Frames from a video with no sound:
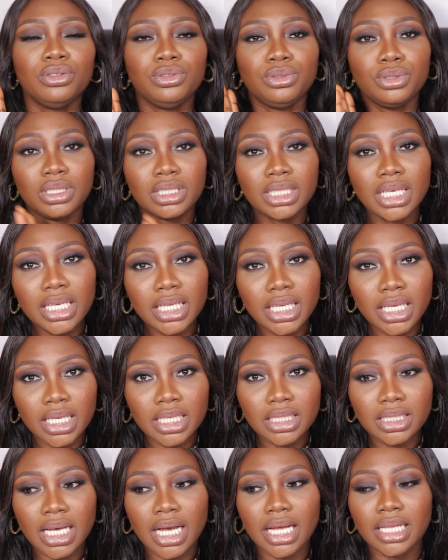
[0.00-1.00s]
You take
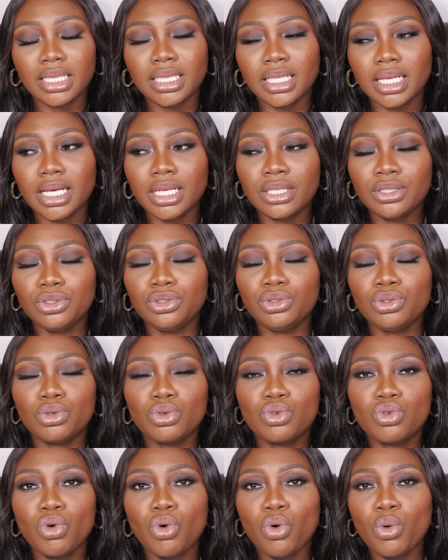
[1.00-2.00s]
it and then
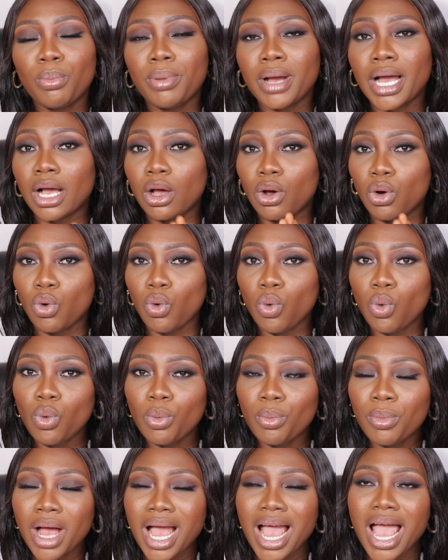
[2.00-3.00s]
you go back
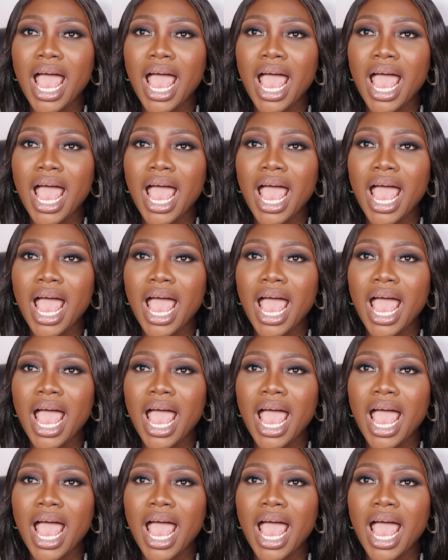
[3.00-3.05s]
home